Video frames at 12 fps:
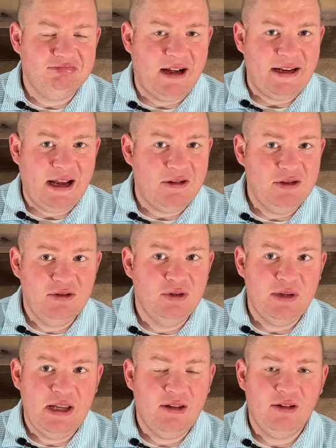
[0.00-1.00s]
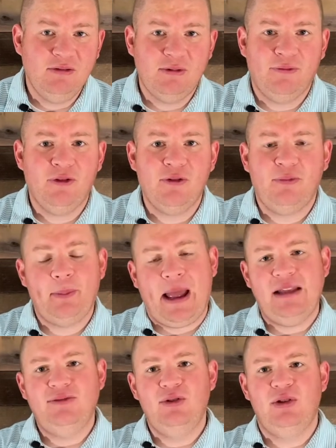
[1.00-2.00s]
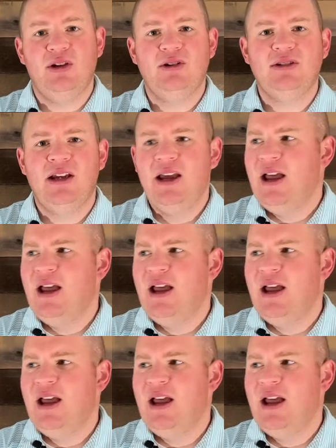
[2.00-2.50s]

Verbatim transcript: I doubt you do either. Well, for the past few years,